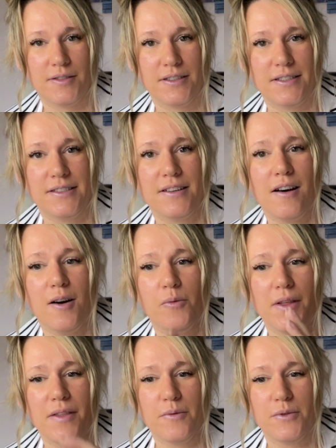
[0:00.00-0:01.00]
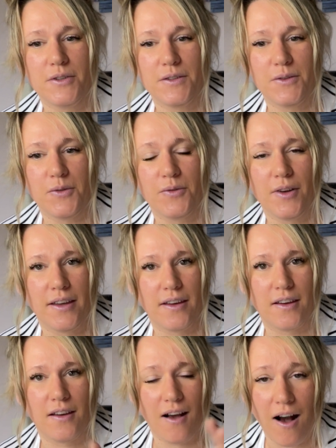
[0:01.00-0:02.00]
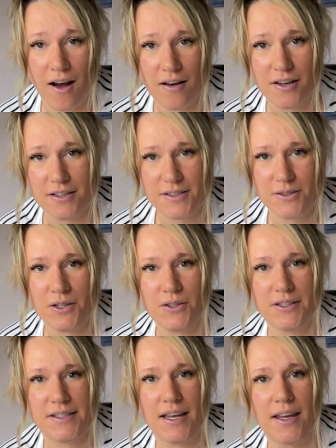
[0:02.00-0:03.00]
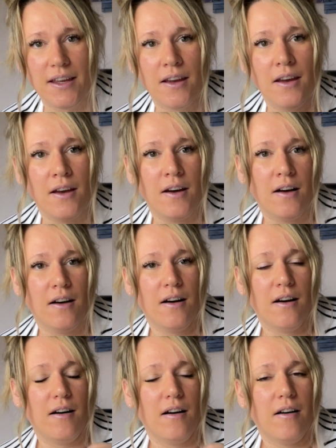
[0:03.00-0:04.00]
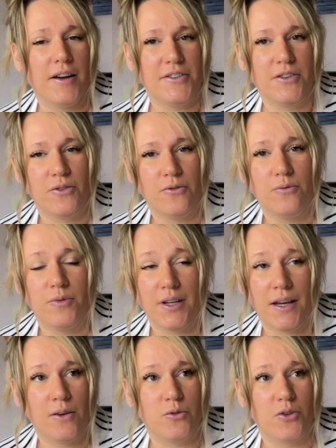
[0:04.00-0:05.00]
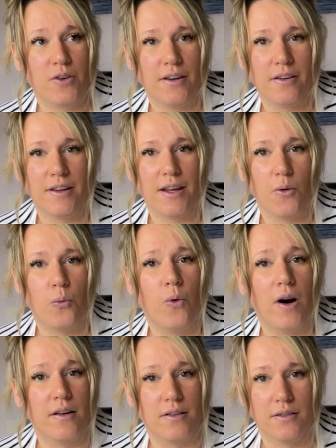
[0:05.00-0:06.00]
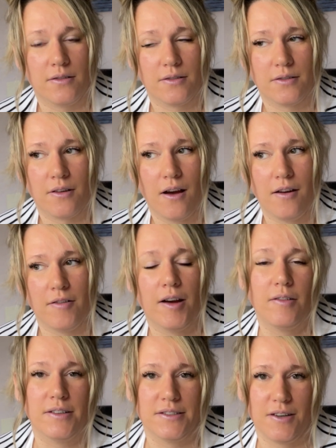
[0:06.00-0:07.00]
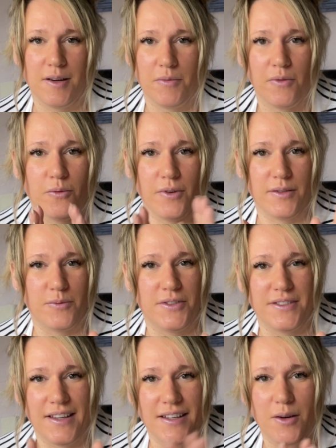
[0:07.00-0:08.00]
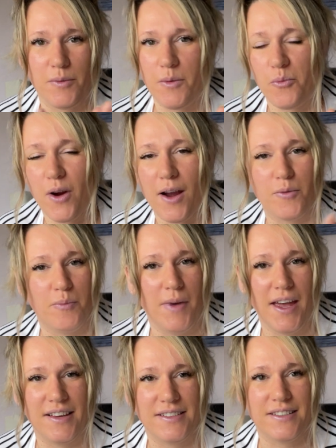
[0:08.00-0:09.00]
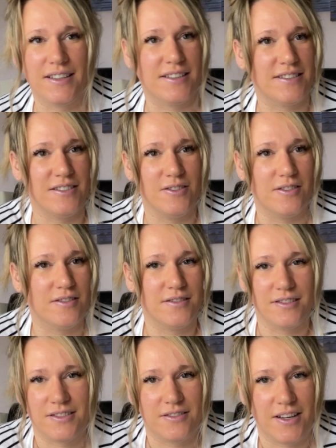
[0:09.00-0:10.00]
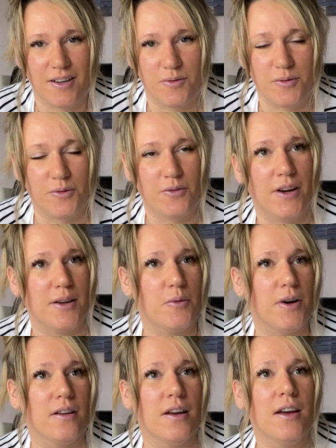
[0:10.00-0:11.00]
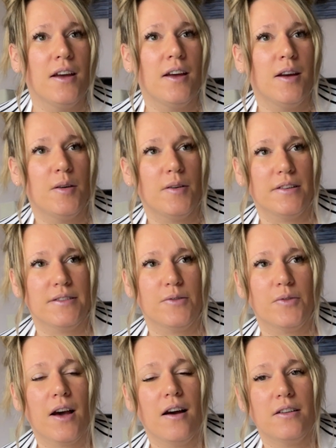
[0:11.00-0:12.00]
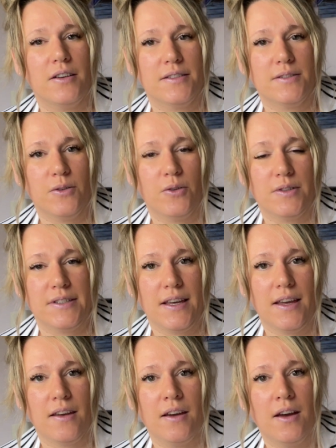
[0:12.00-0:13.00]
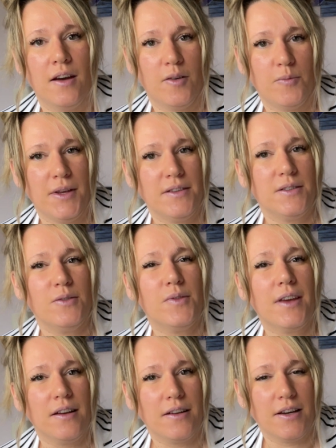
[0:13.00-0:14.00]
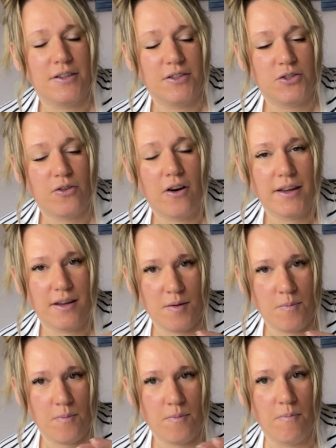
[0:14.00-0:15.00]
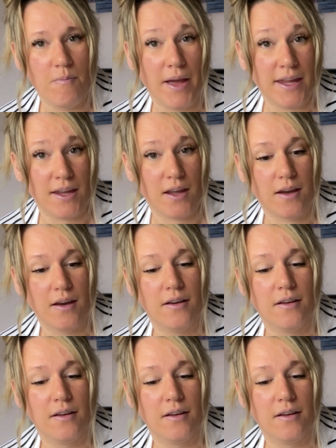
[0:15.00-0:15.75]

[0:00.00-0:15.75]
start with, it was just sort of like colour sorting. I do now try and only get one colour out at a time, otherwise we just end up with a brown mess, and that's not helpful for anyone. But sort of colour sorting, been sort of getting her to try and make